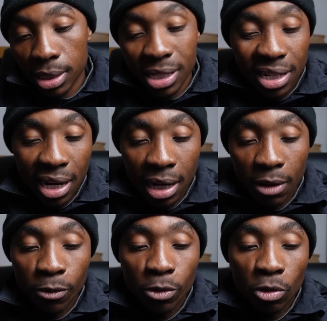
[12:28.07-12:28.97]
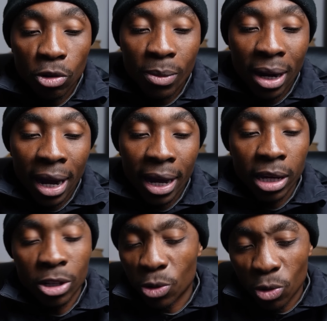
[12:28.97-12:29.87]
This striker ngifuna ukukhuluma
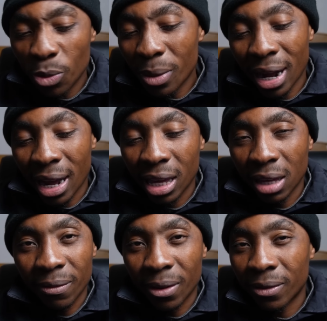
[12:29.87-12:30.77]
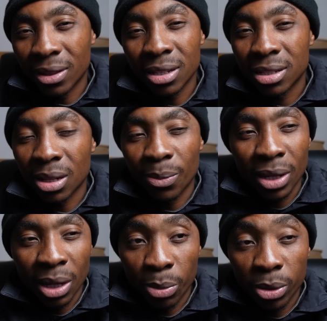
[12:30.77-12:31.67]
ngaye, ngizokhuluma ngaye if ever there's
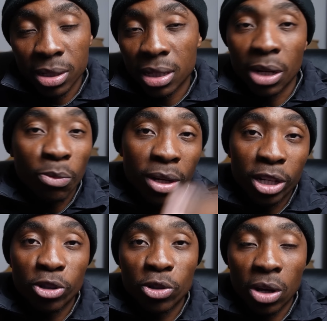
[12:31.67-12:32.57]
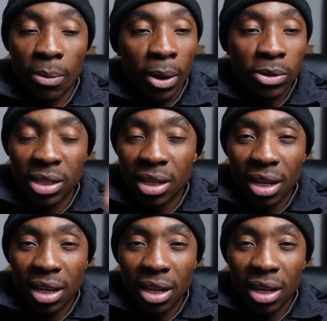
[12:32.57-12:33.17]
something important that we need to talk about,